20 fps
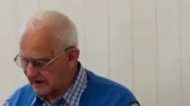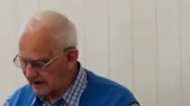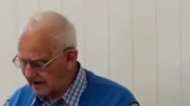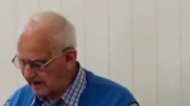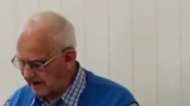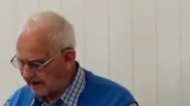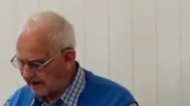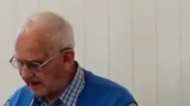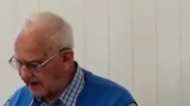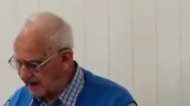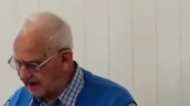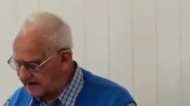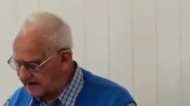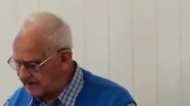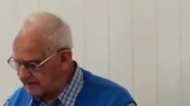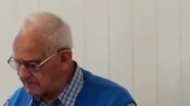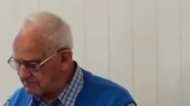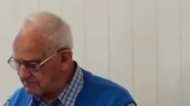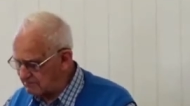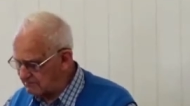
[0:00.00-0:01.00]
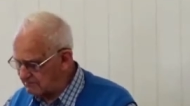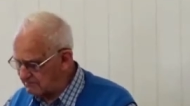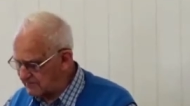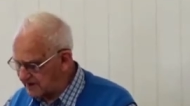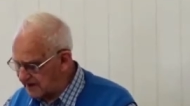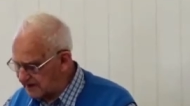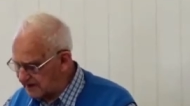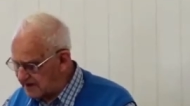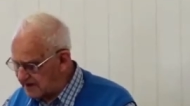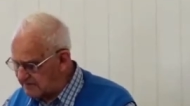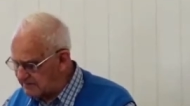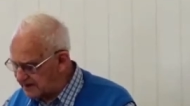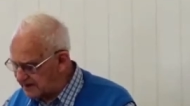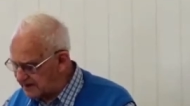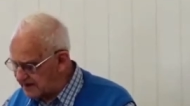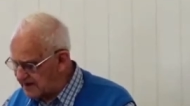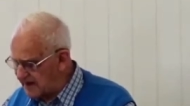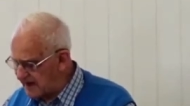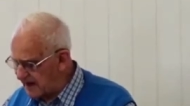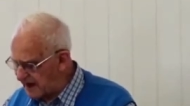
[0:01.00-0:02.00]
had many, many
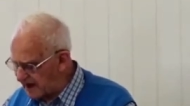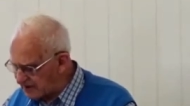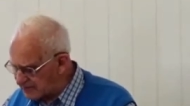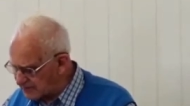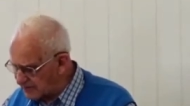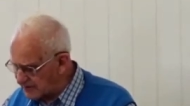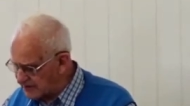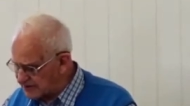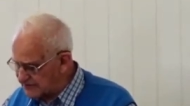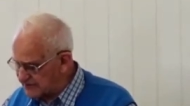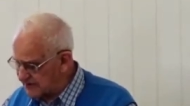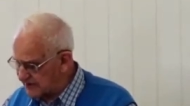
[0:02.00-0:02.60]
hundreds